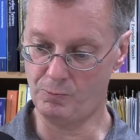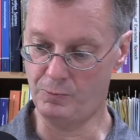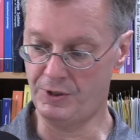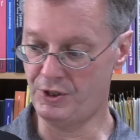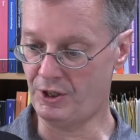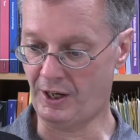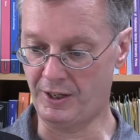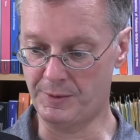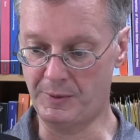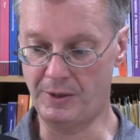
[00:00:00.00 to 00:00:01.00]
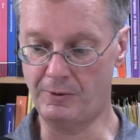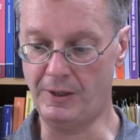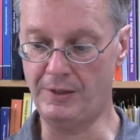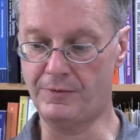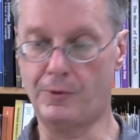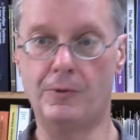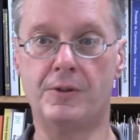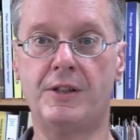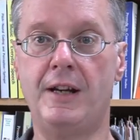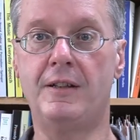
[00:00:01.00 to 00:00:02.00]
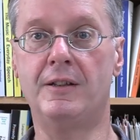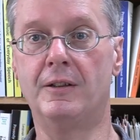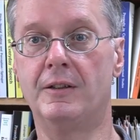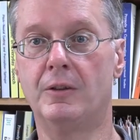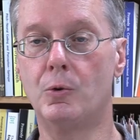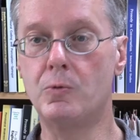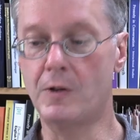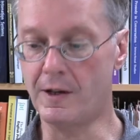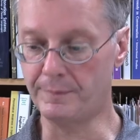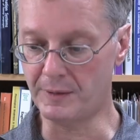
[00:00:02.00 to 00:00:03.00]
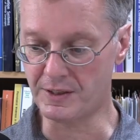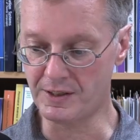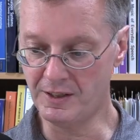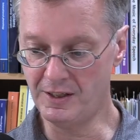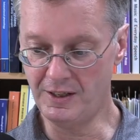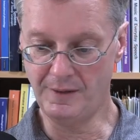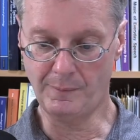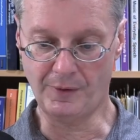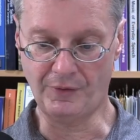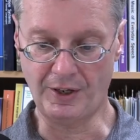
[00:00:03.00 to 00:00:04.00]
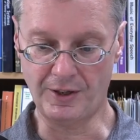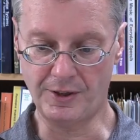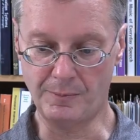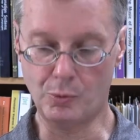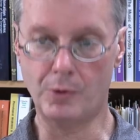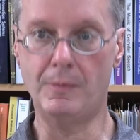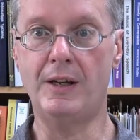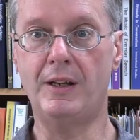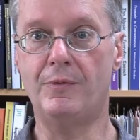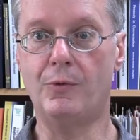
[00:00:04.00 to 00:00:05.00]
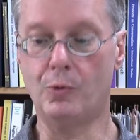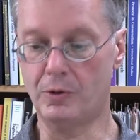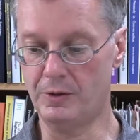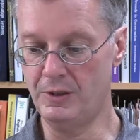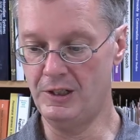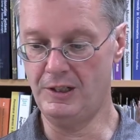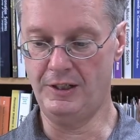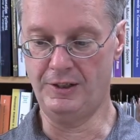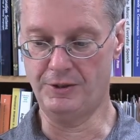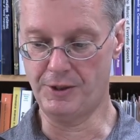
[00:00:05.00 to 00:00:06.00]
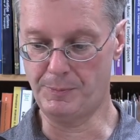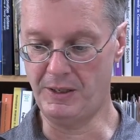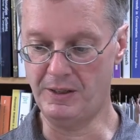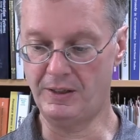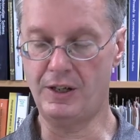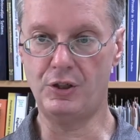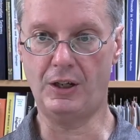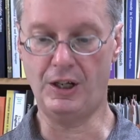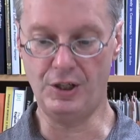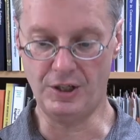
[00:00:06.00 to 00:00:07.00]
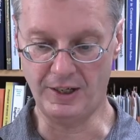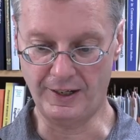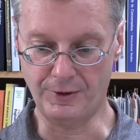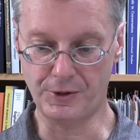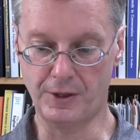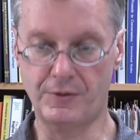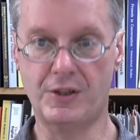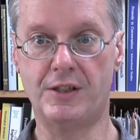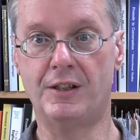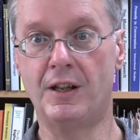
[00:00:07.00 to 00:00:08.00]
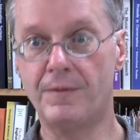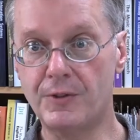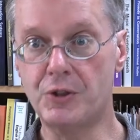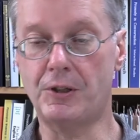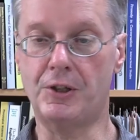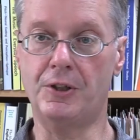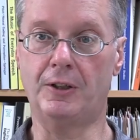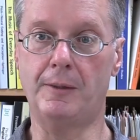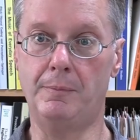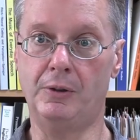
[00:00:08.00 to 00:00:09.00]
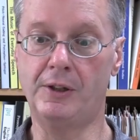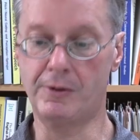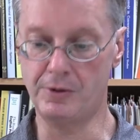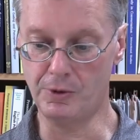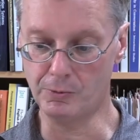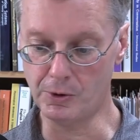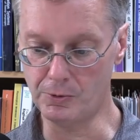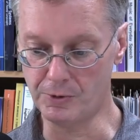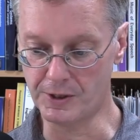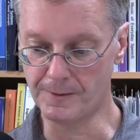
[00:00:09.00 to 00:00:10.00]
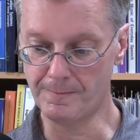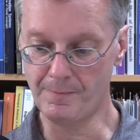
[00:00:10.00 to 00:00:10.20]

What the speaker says: which has been great for state and local governments, provided them more money for, spending on education and health services and infrastructure like building new roads.